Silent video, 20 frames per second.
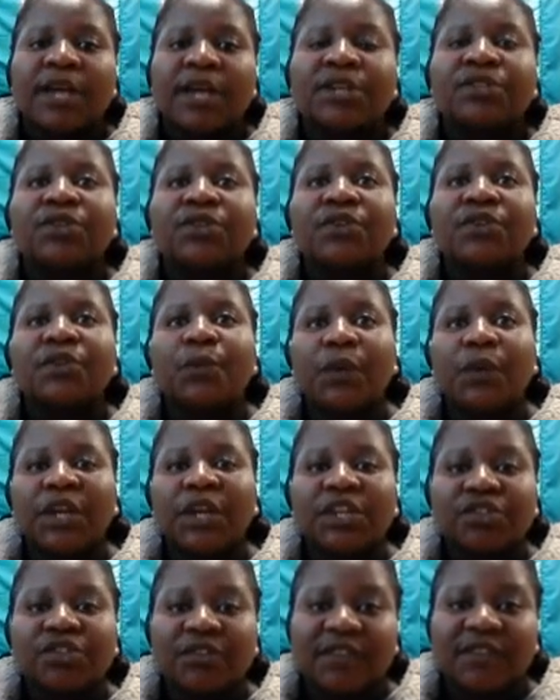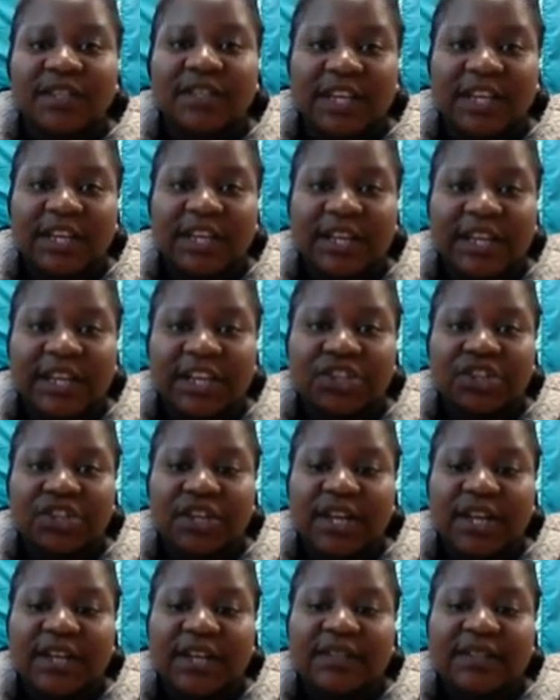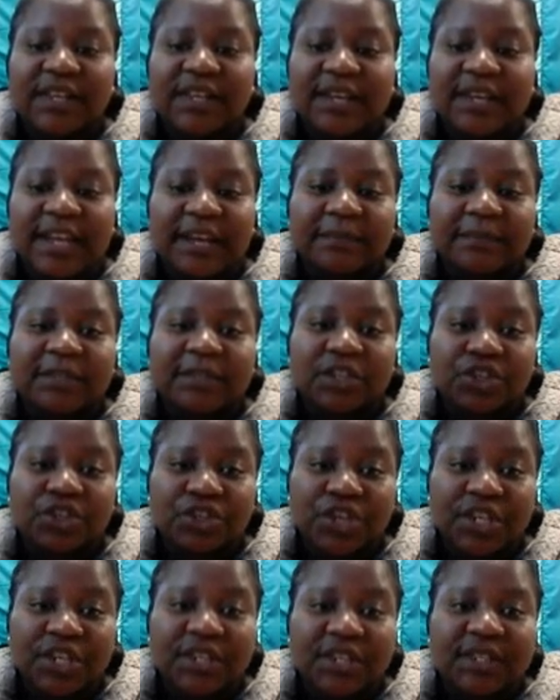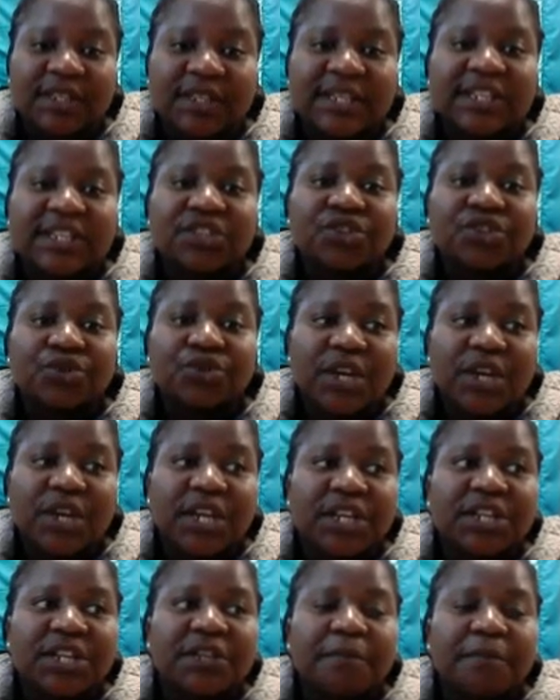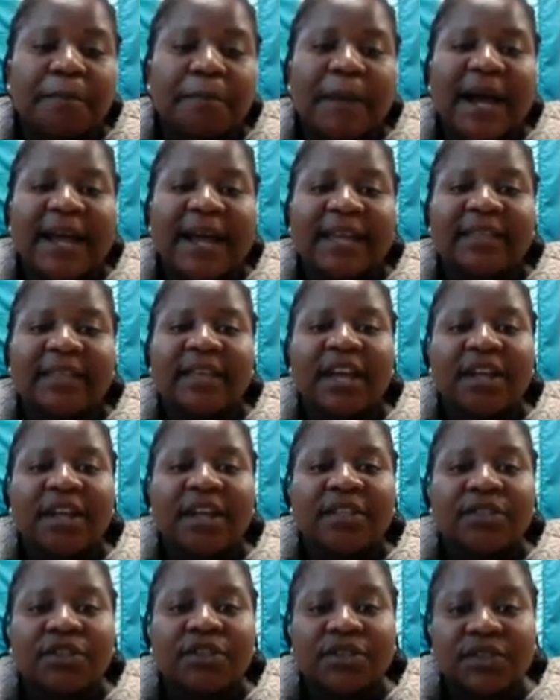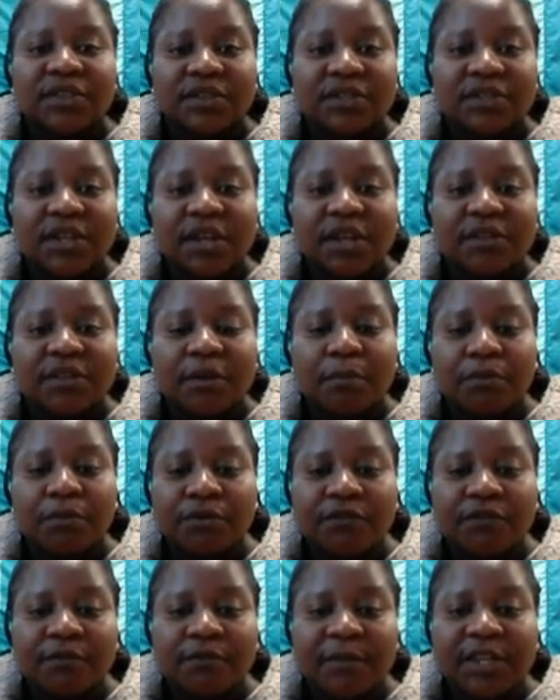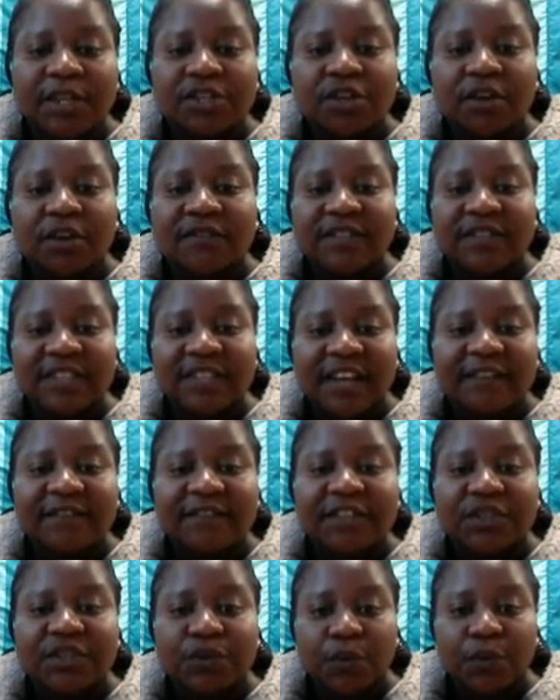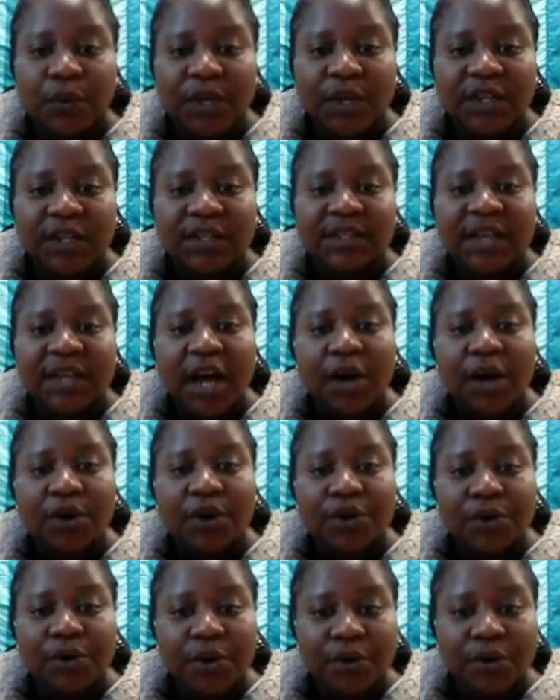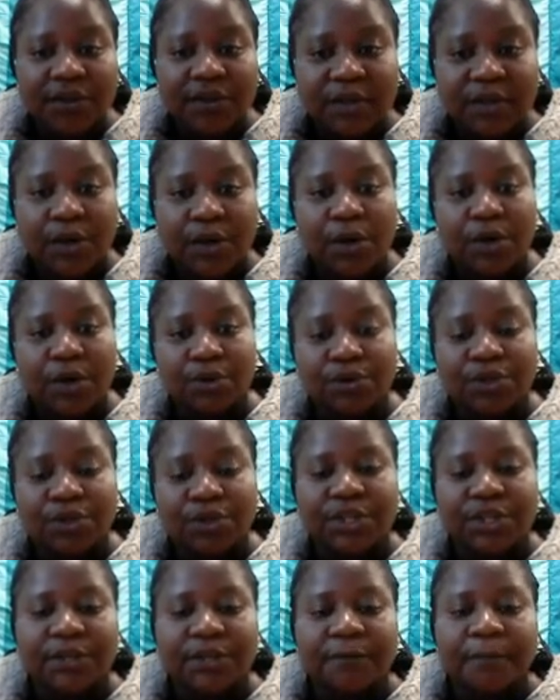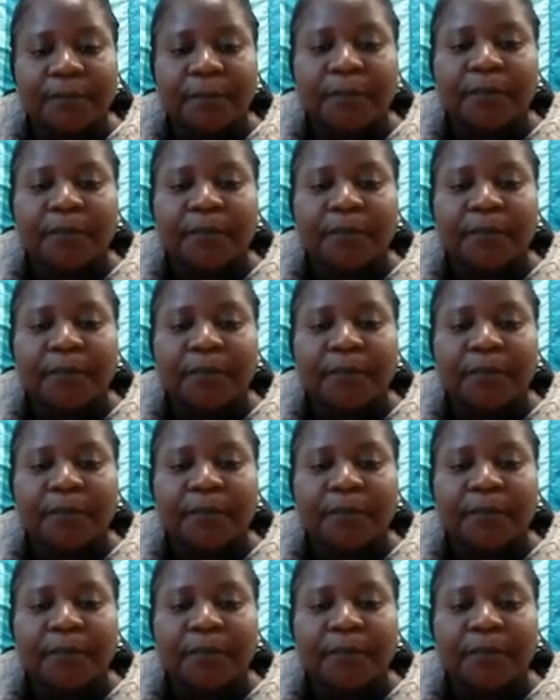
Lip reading: So the wind-driven circulation, as the name suggests, is triggered by the movement of surface winds across the ocean.